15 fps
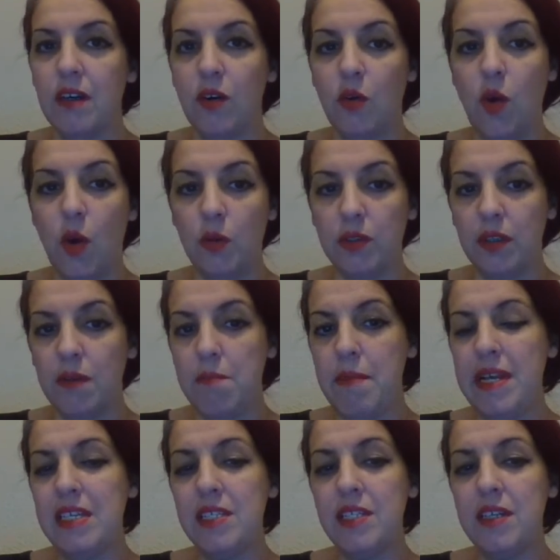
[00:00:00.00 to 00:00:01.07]
Quote,
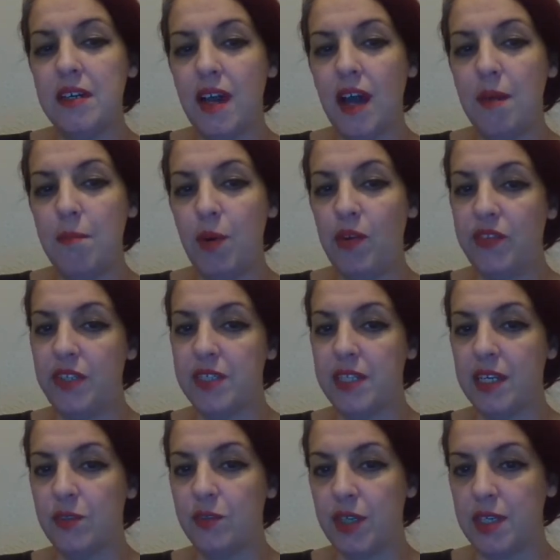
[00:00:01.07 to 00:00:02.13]
Manson and I both
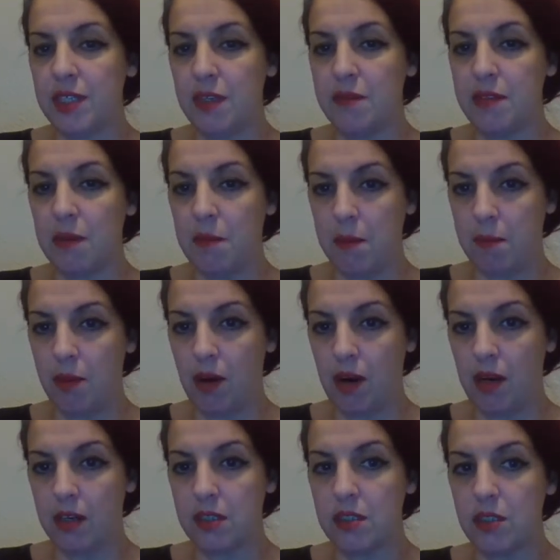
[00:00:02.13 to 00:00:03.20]
decided to take some time
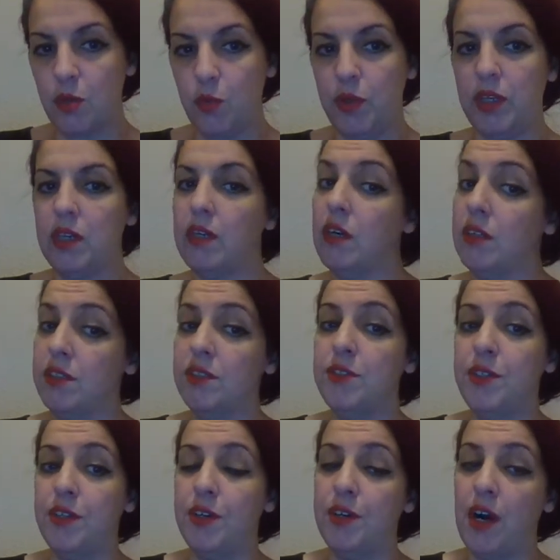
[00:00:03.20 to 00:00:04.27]
apart so we could
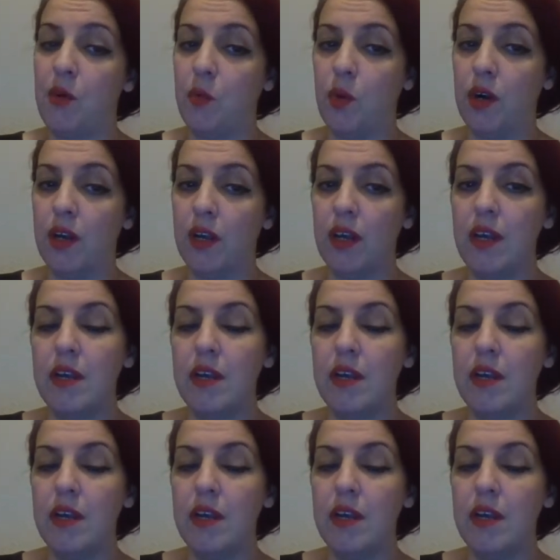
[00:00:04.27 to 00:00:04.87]
concentrate on our work.